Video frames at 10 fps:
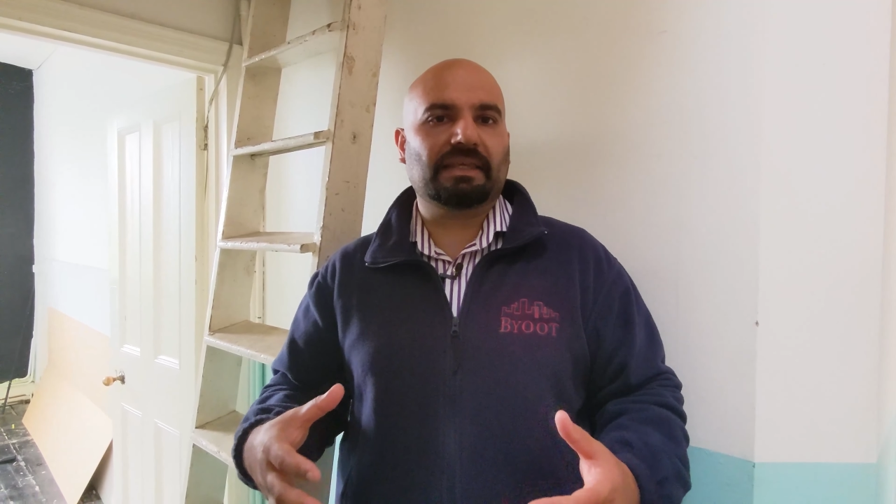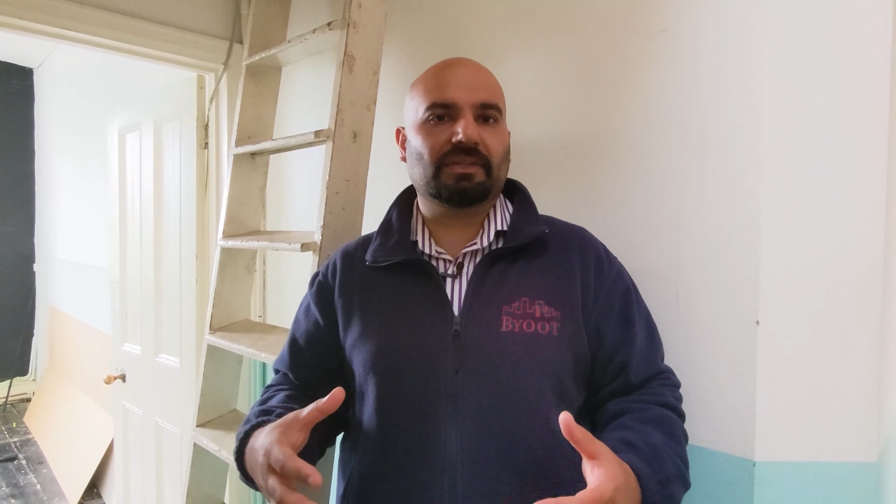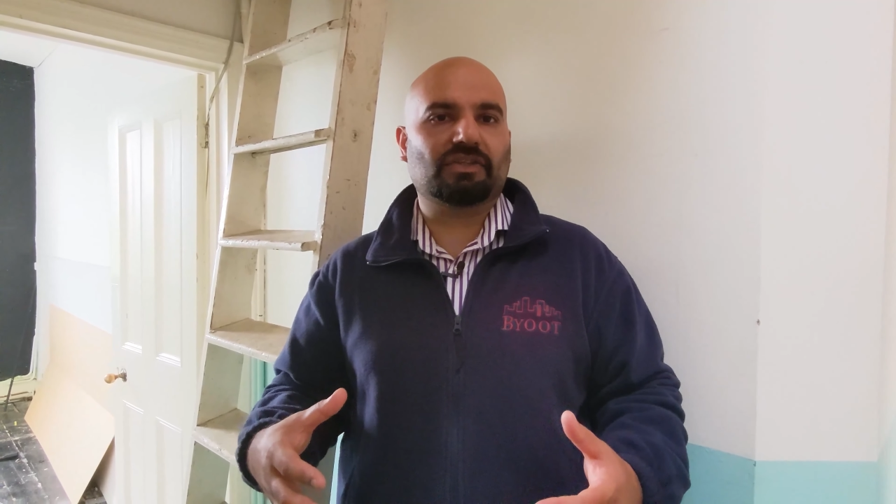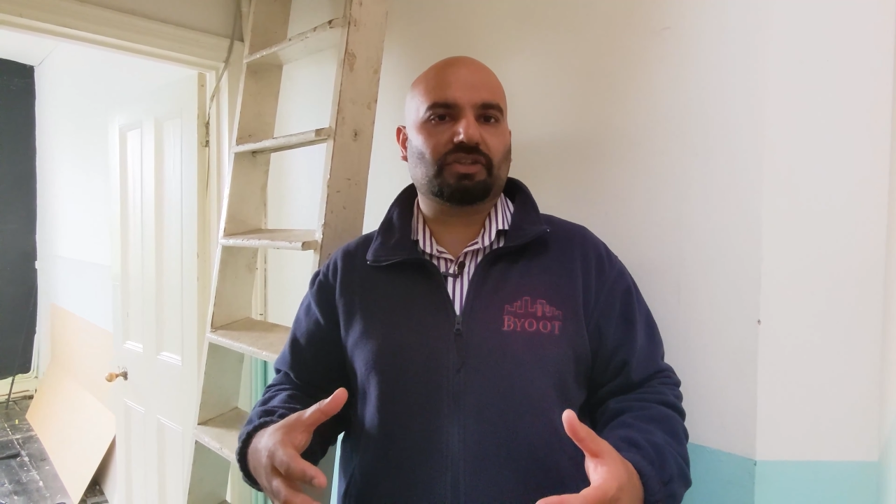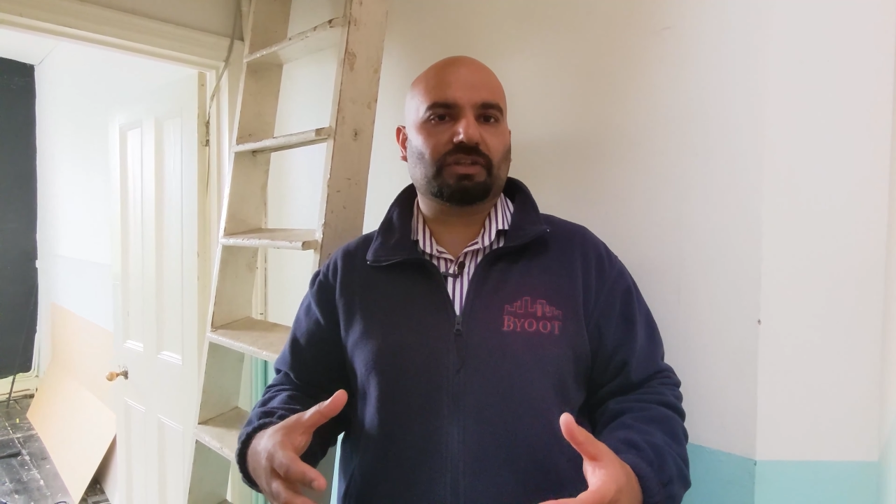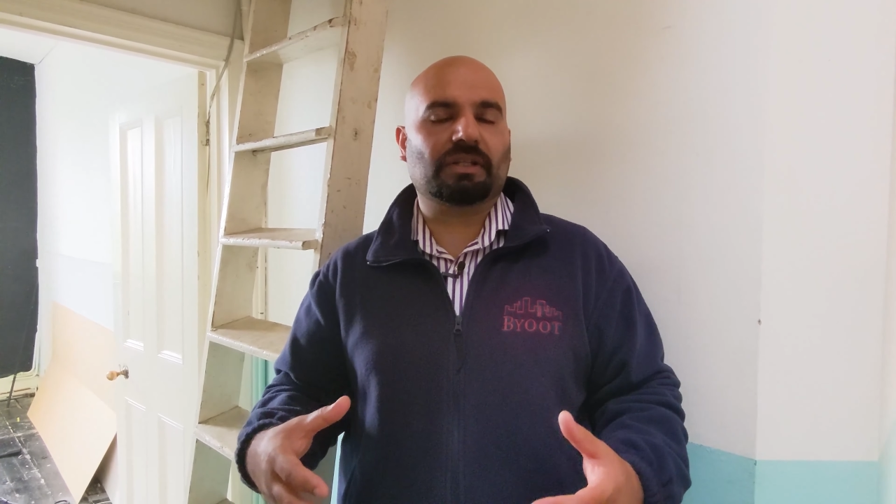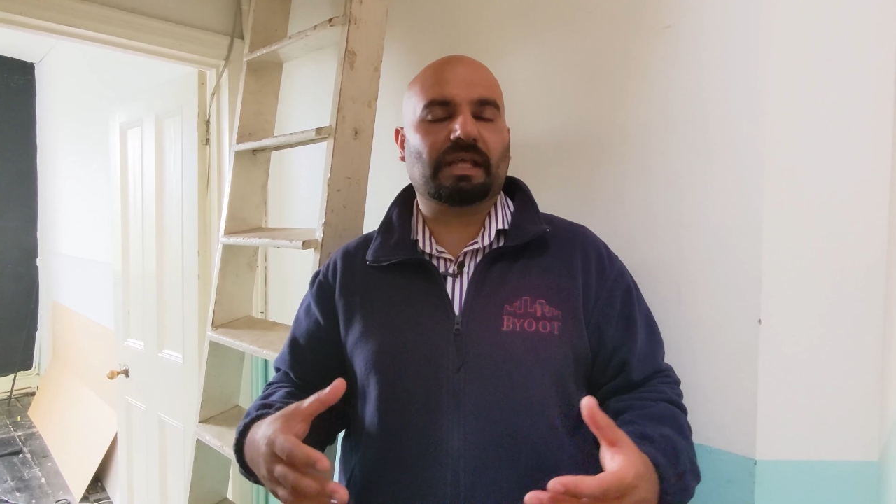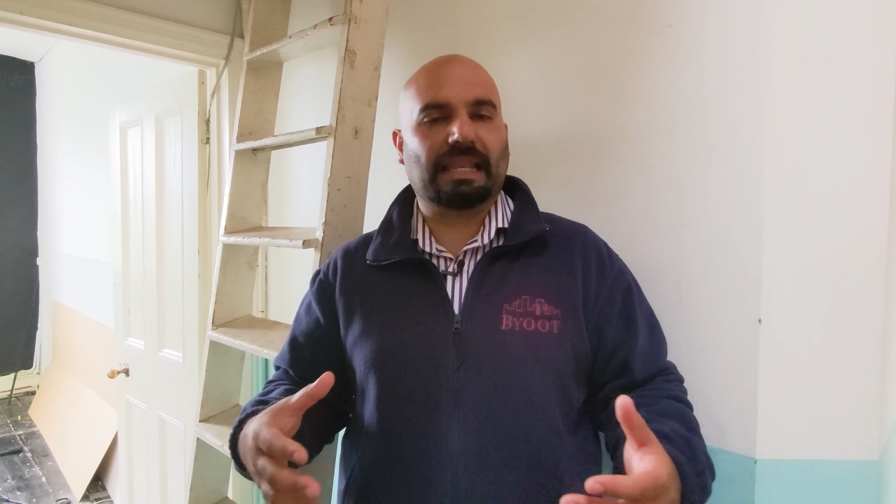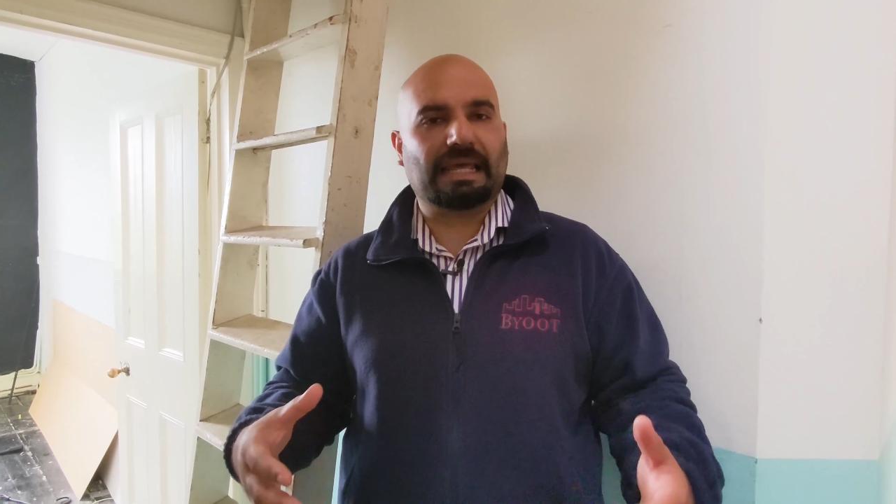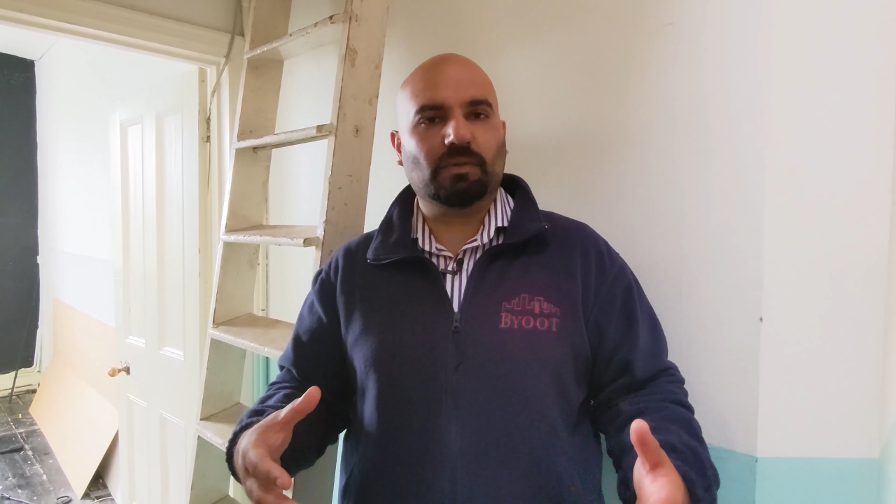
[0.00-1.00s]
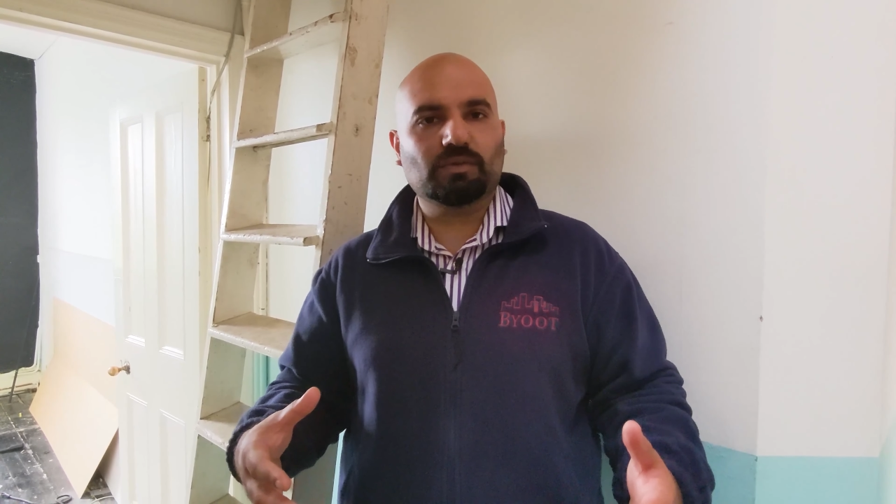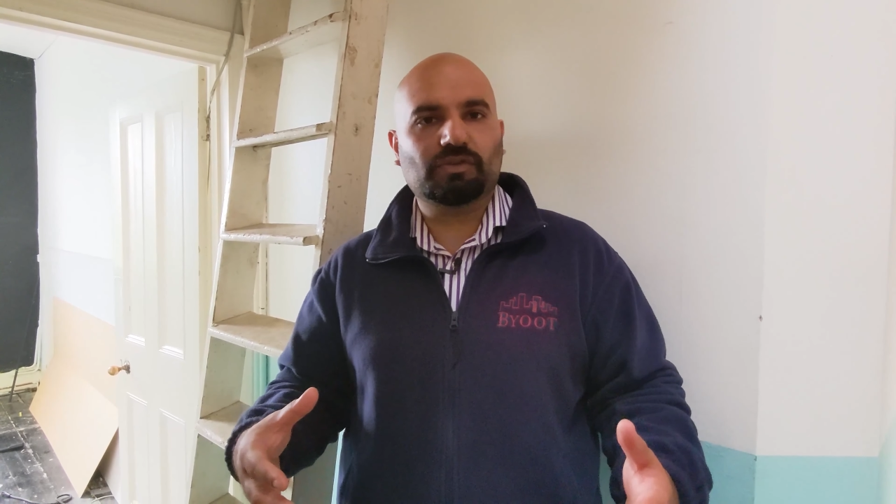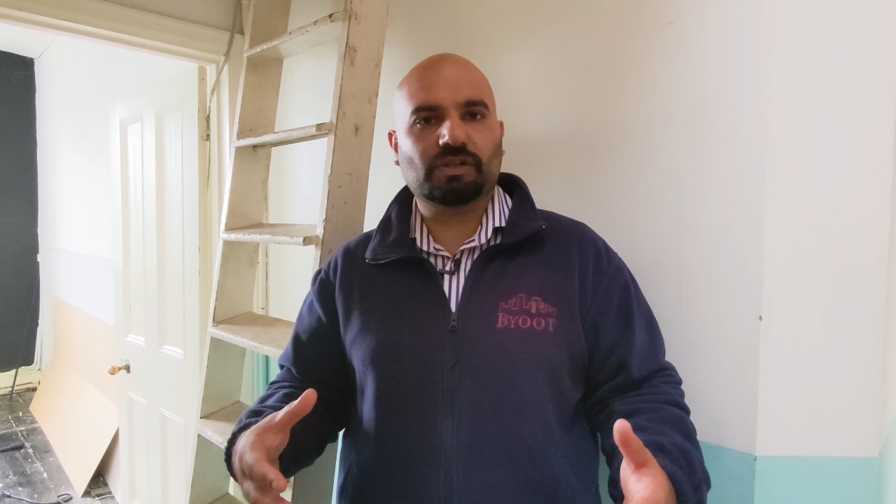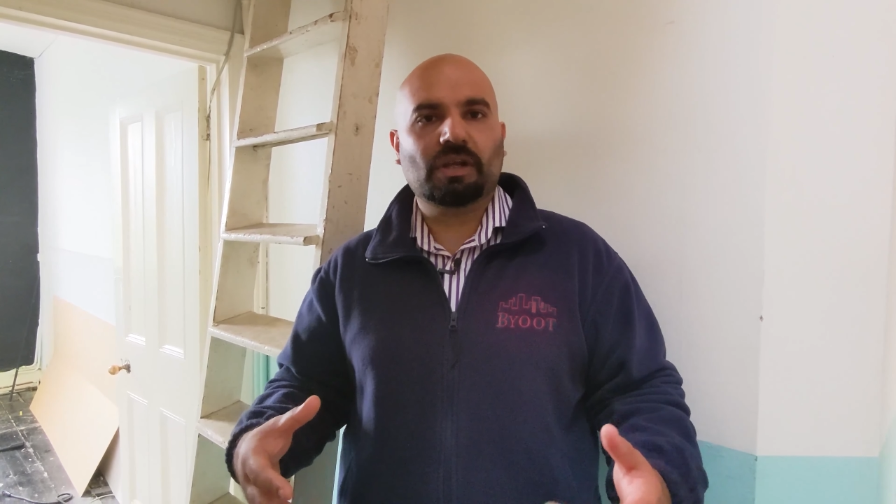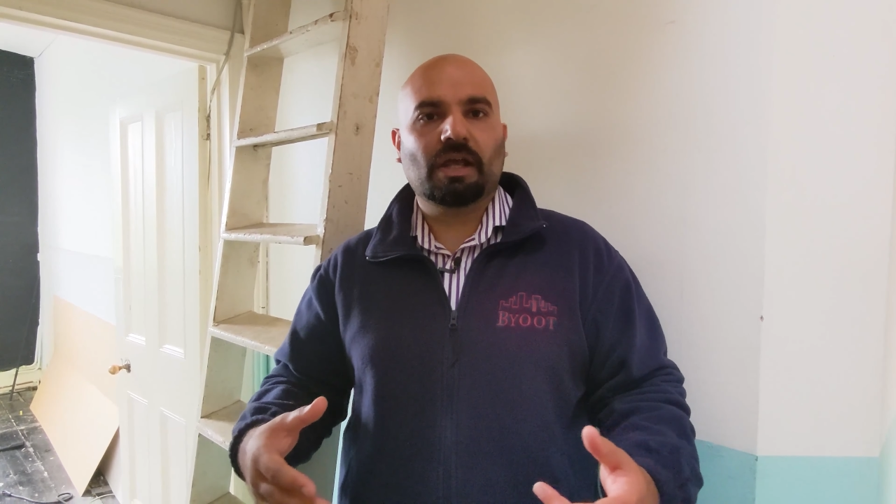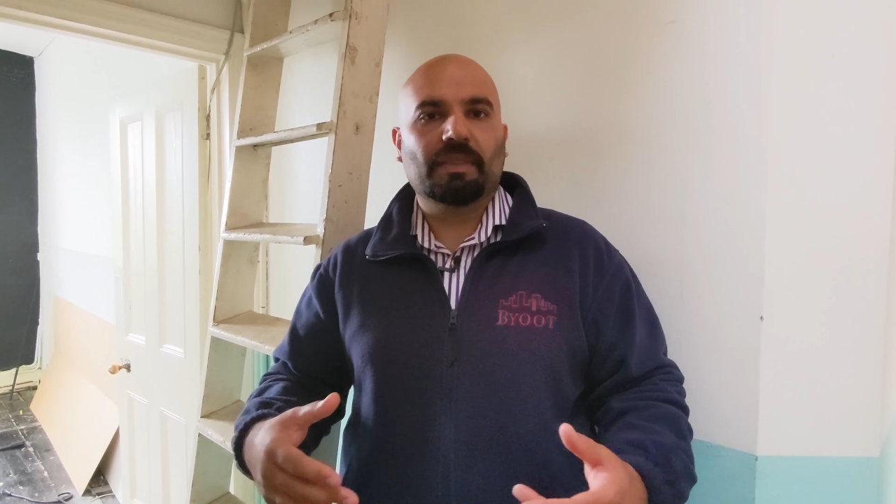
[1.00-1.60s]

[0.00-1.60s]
kitchen lounge.